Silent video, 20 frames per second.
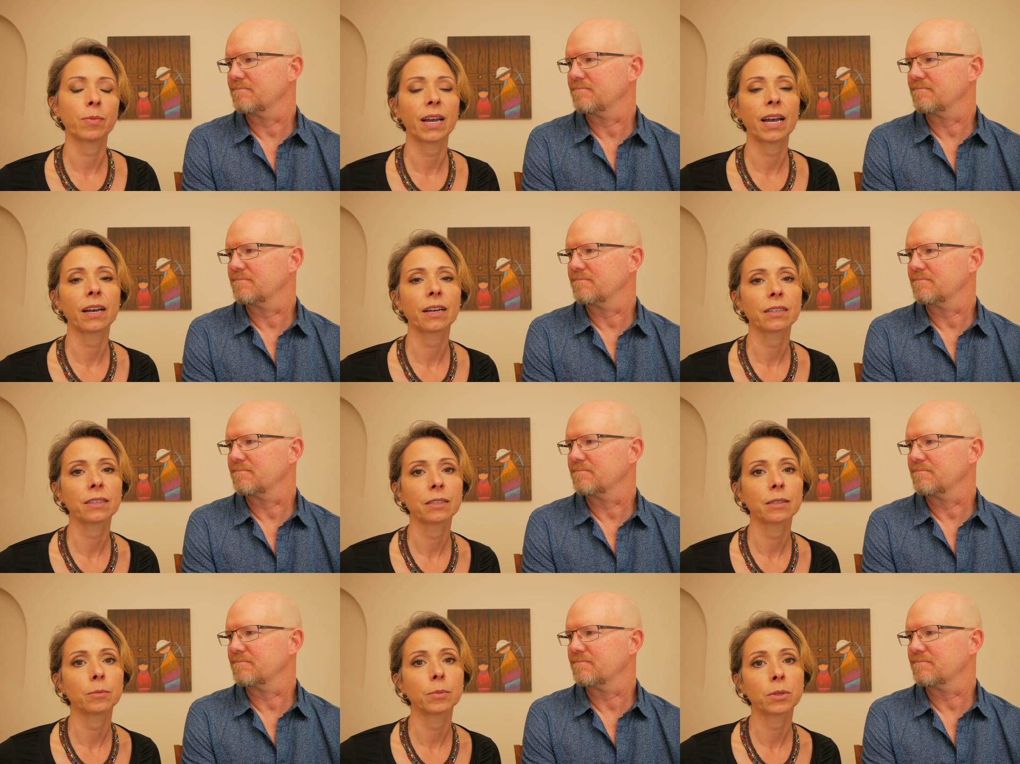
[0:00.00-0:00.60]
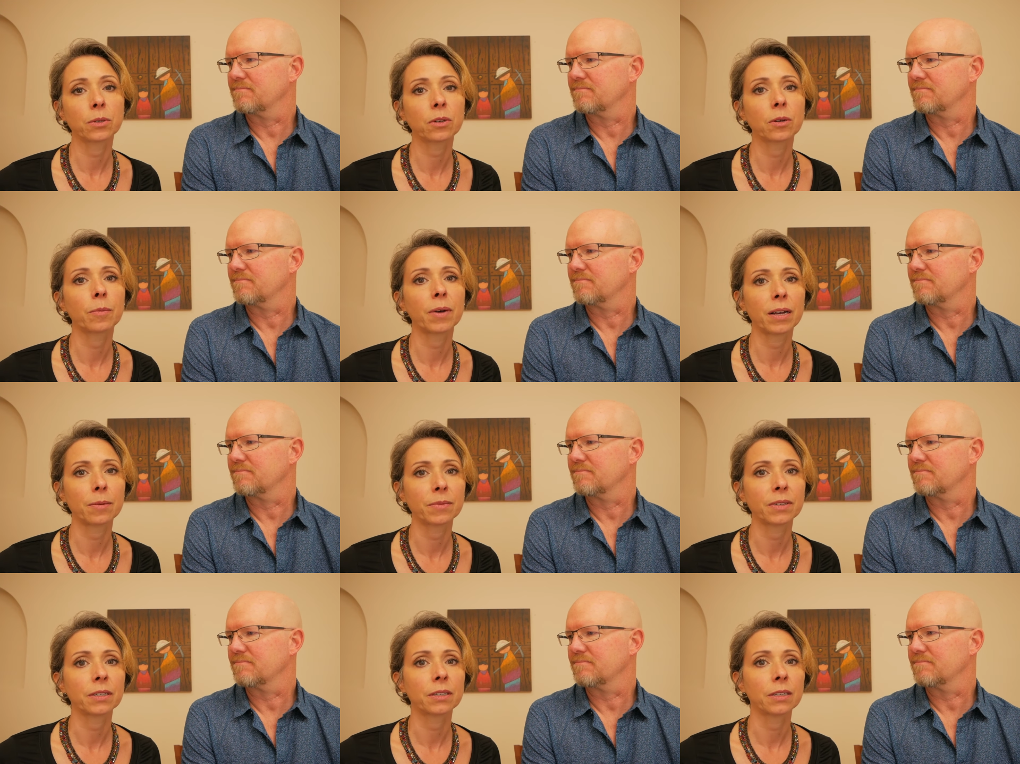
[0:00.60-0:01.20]
Speaker 1: back to
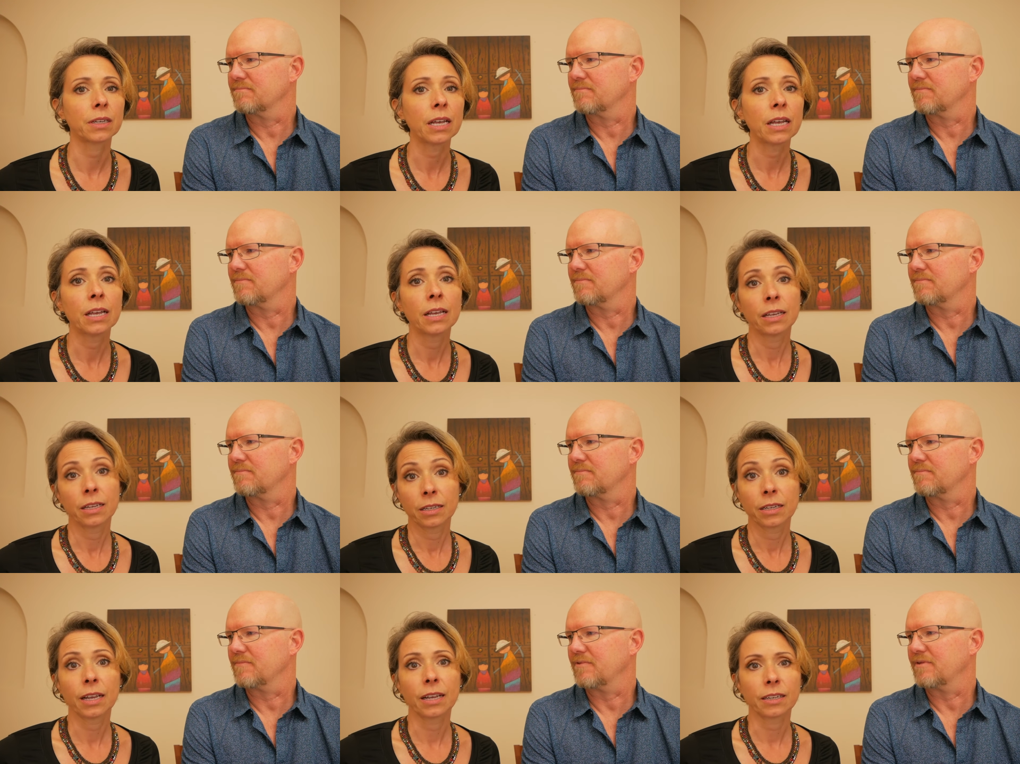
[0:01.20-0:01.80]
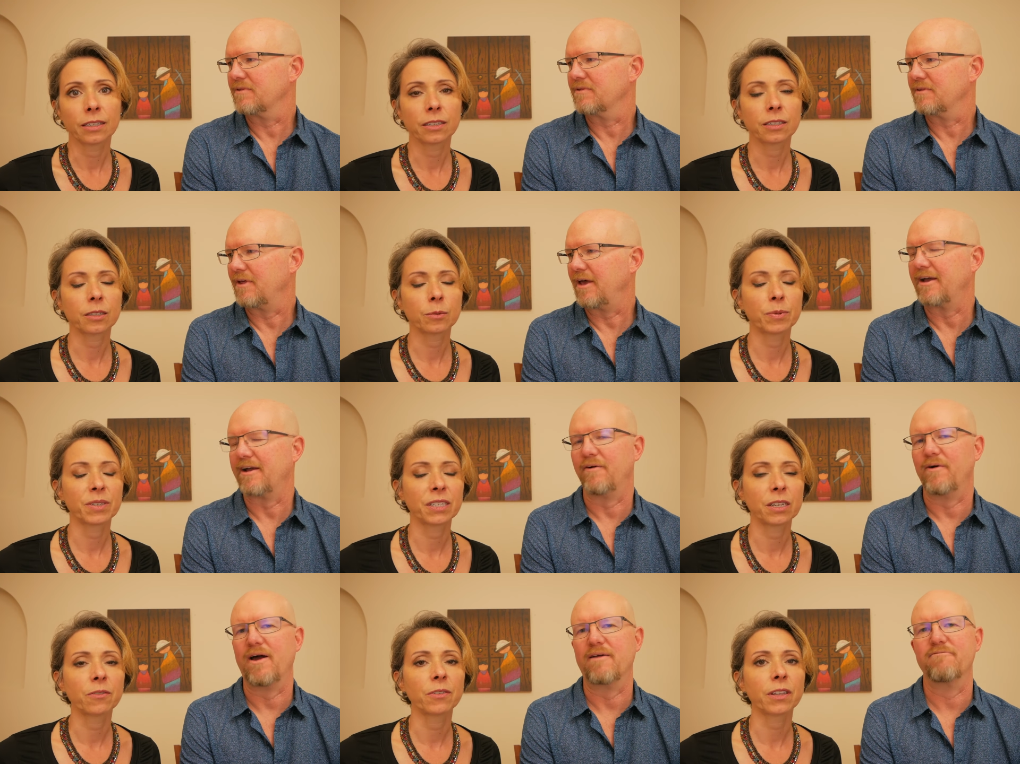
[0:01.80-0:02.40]
Vilcabamba and
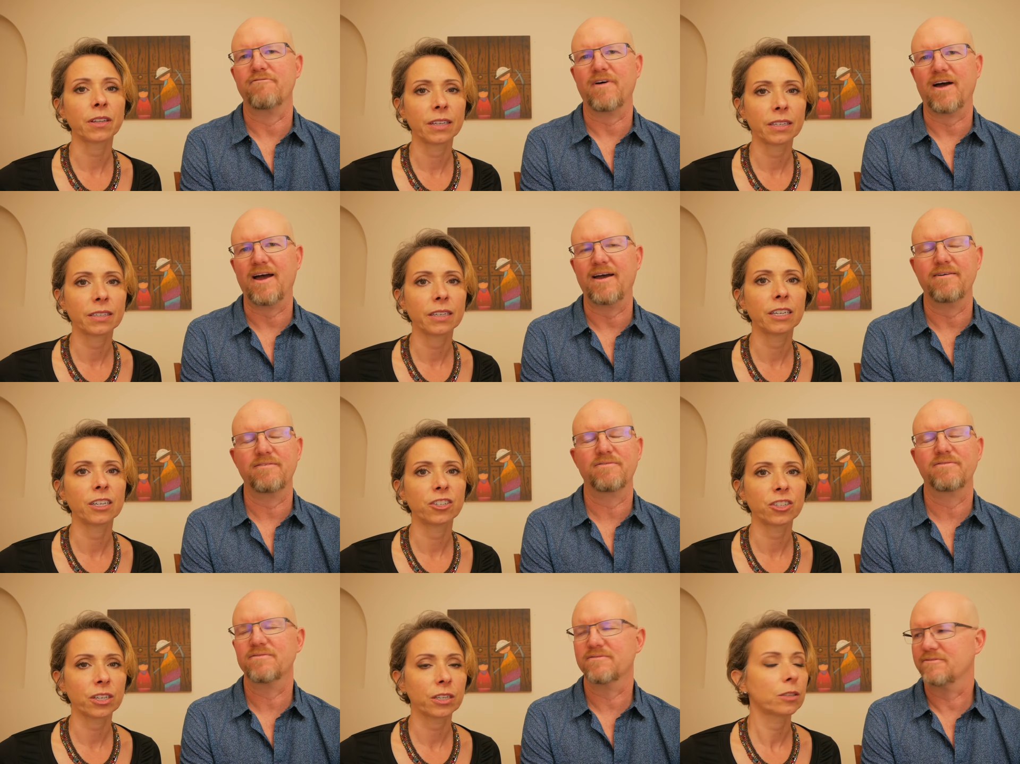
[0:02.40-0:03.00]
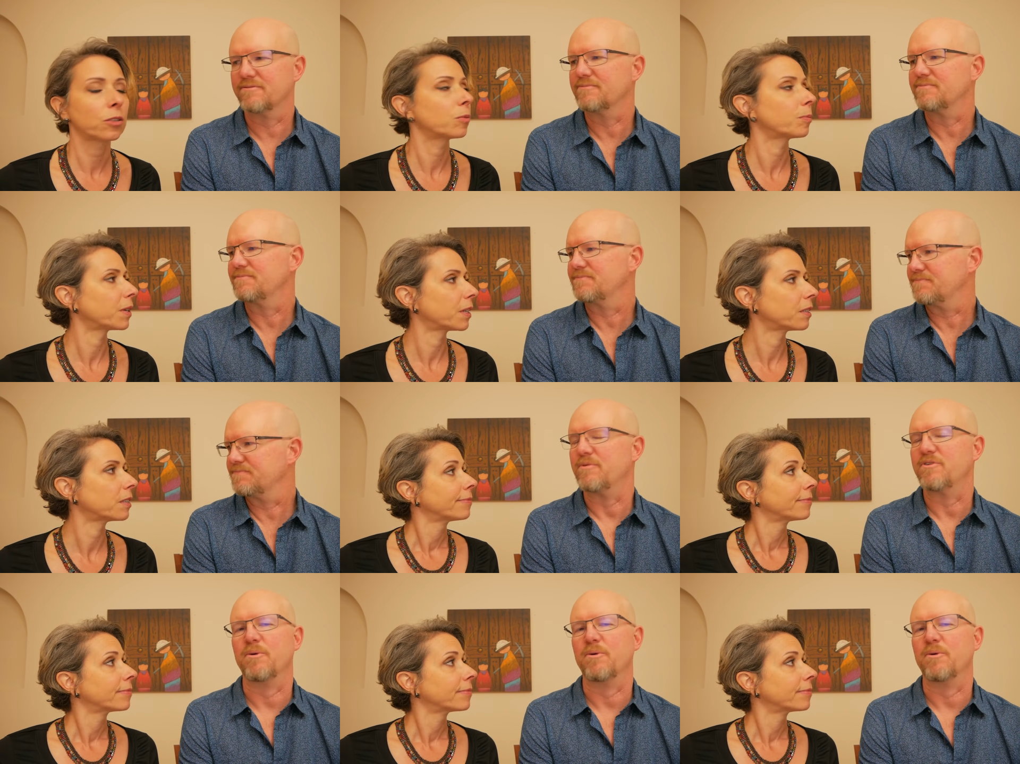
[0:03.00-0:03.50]
specifically like to Izhcayluma.